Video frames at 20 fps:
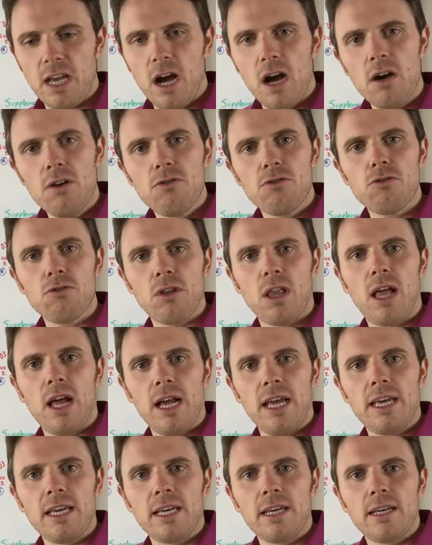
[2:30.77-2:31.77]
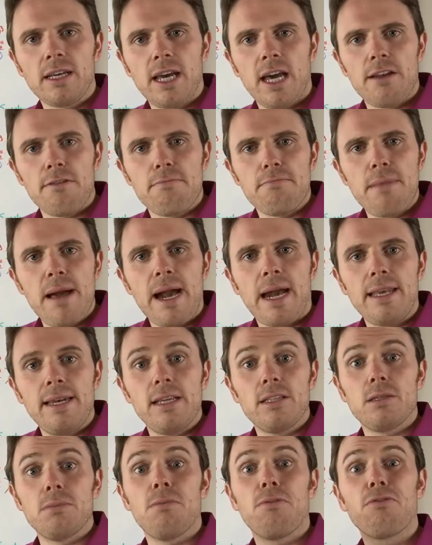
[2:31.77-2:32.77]
underlying kind of
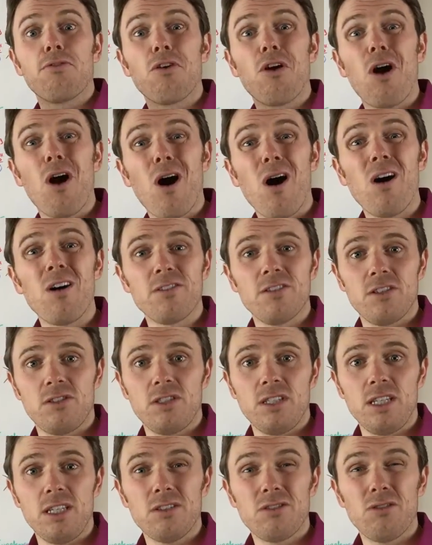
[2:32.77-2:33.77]
mechanism for all disease.